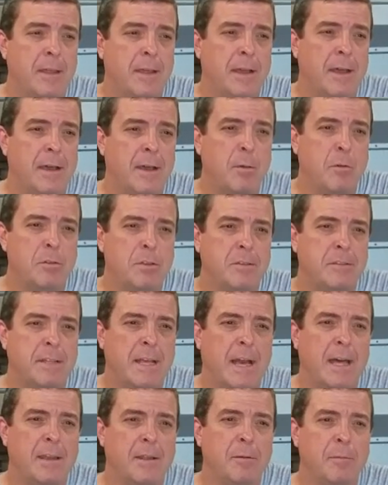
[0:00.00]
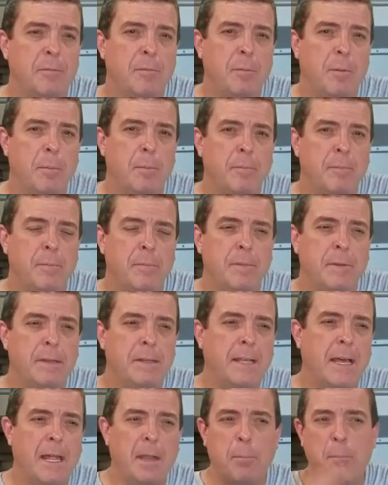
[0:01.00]
I would just
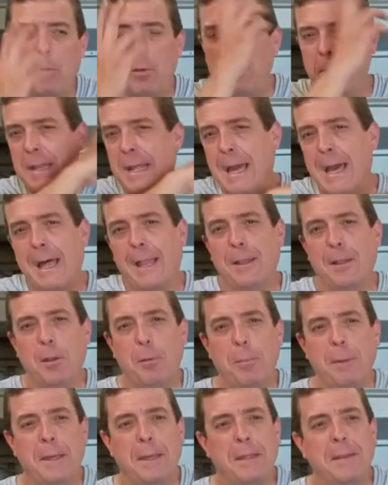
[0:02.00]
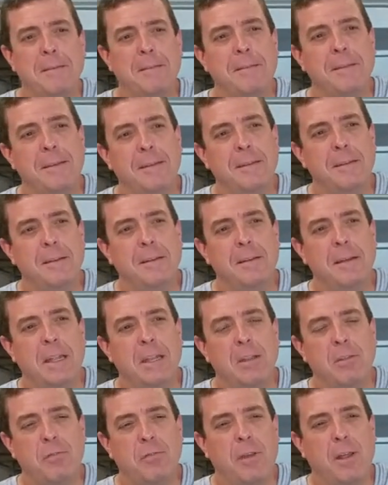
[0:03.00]
it kind of put me down a little bit, and
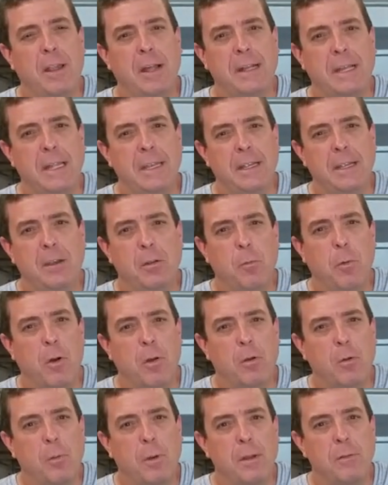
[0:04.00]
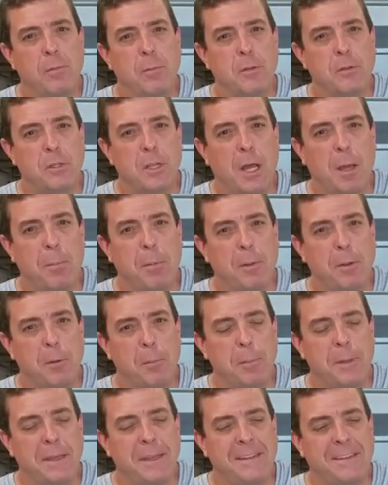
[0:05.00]
I just felt like I needed to walk away from the shop a
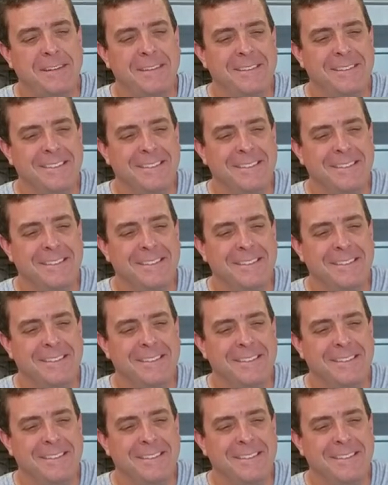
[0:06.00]
little bit.